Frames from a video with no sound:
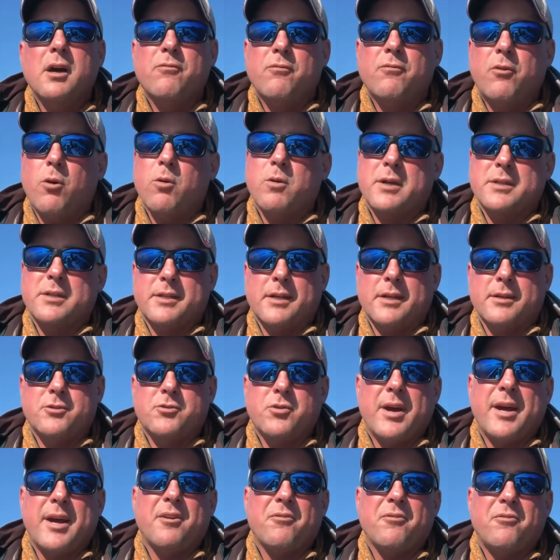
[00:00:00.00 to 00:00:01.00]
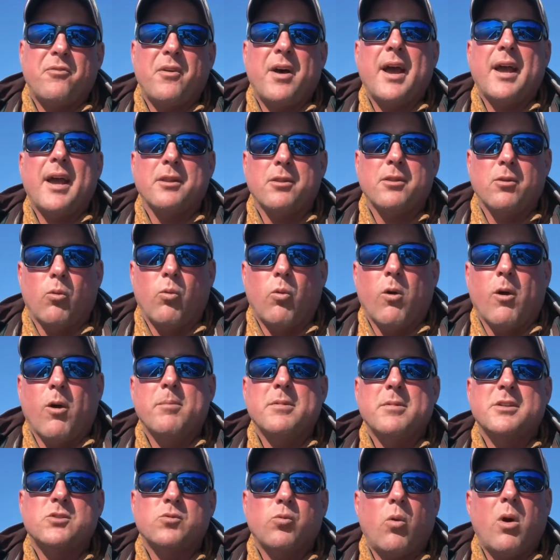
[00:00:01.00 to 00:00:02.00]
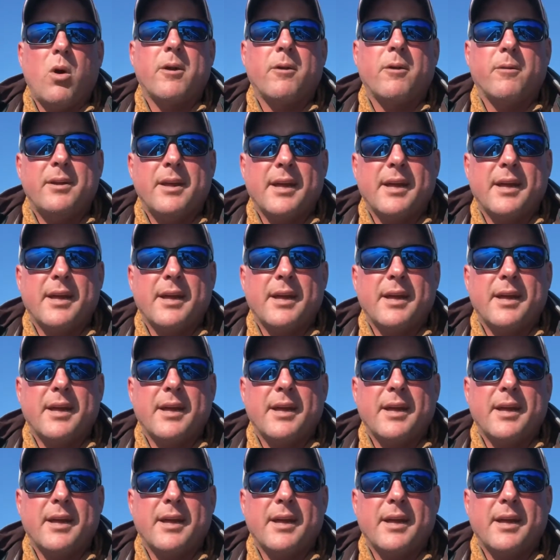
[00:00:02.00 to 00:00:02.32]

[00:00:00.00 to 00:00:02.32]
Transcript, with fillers: focus on trying to find the warmest water